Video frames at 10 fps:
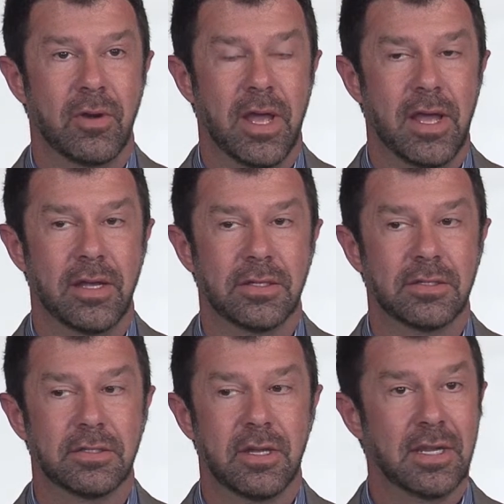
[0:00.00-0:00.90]

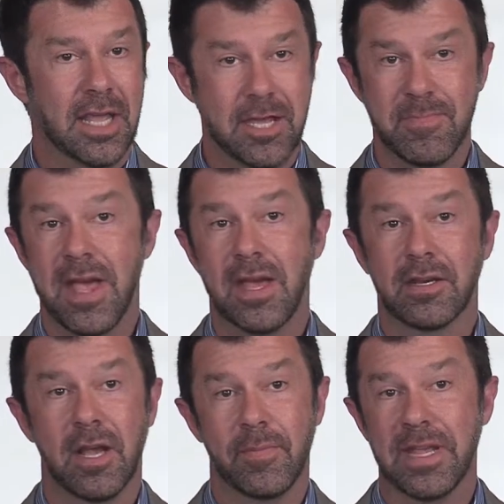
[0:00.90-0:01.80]
As a gay man
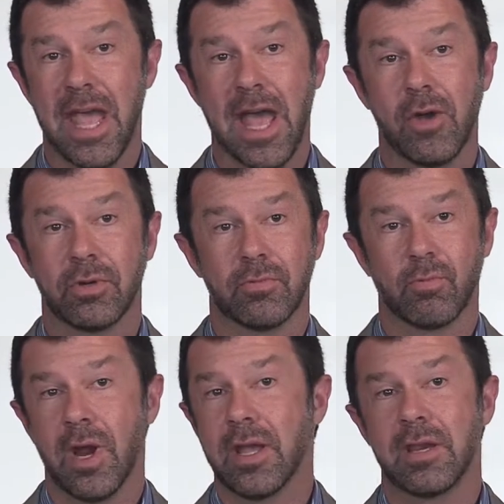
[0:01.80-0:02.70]
coming out
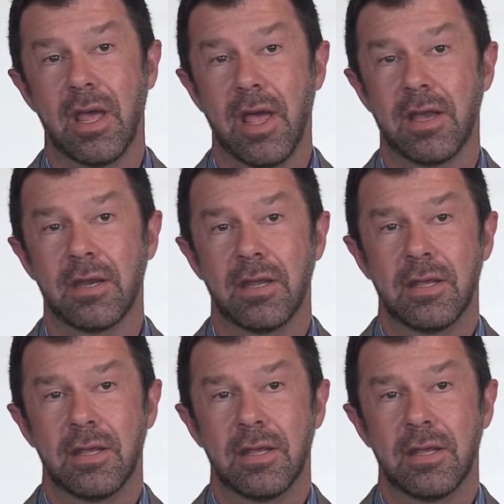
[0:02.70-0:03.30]
right at